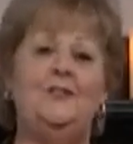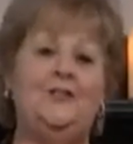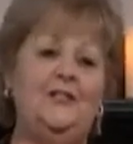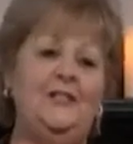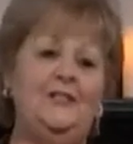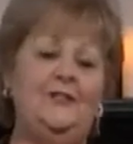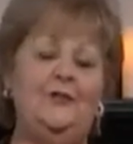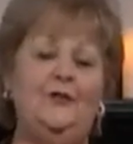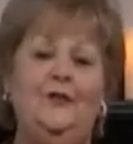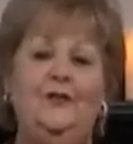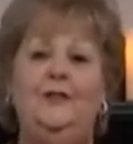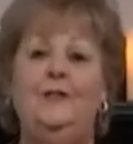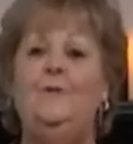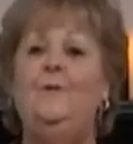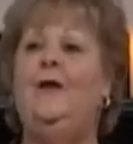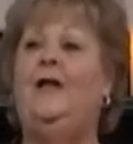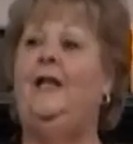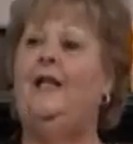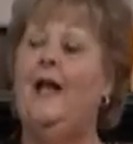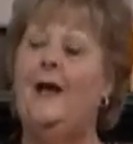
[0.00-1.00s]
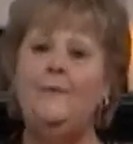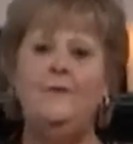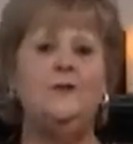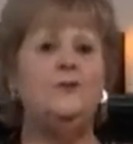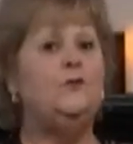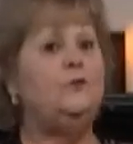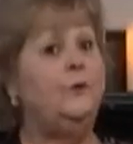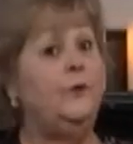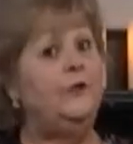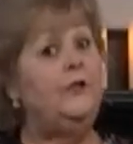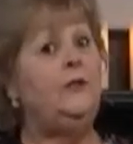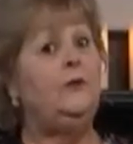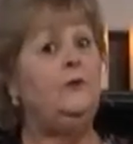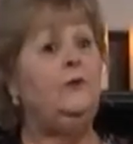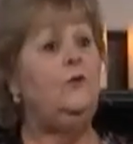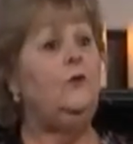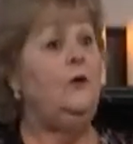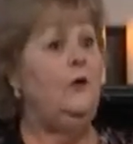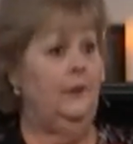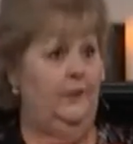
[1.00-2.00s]
she turned to me, and I was really
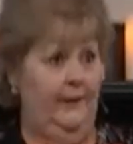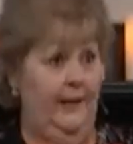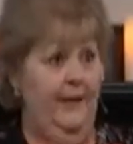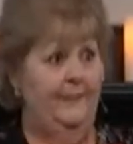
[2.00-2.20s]
cool